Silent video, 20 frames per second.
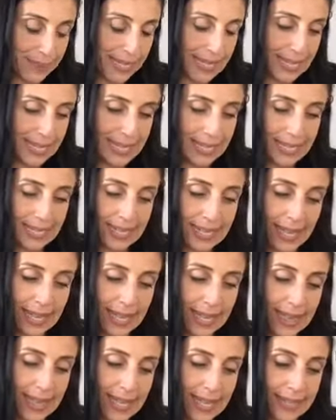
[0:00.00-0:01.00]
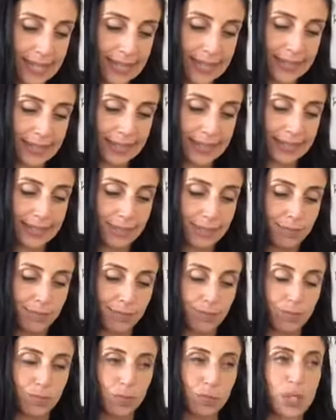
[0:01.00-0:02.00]
in the
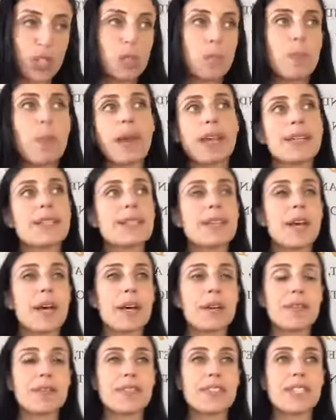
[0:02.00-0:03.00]
respect of